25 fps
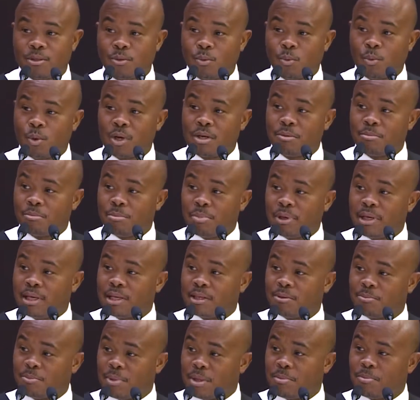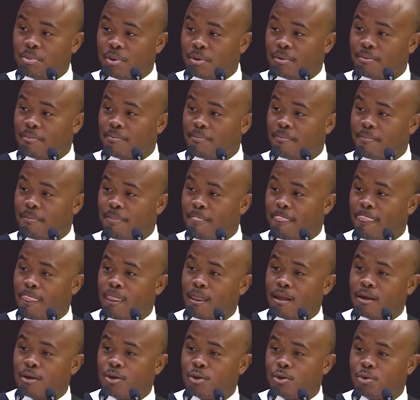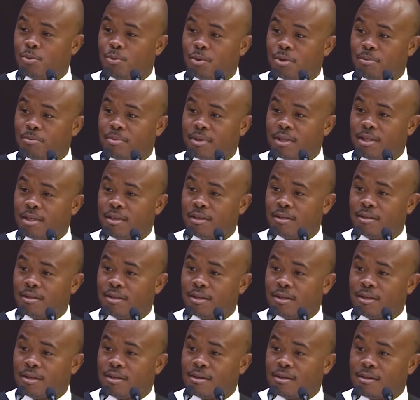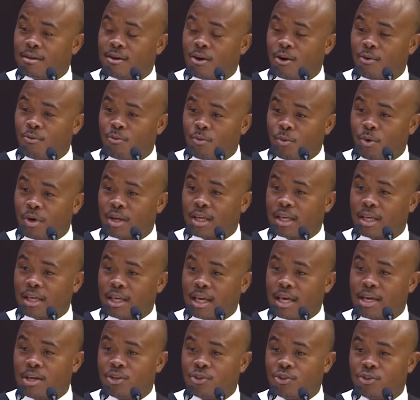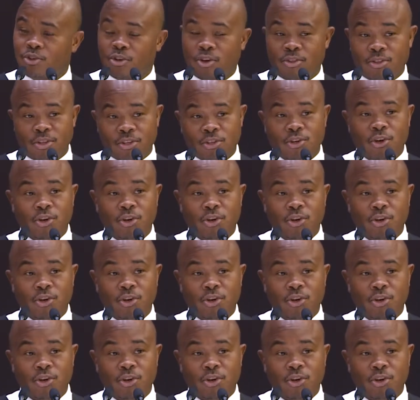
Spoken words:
1 billion people who will be of working age on this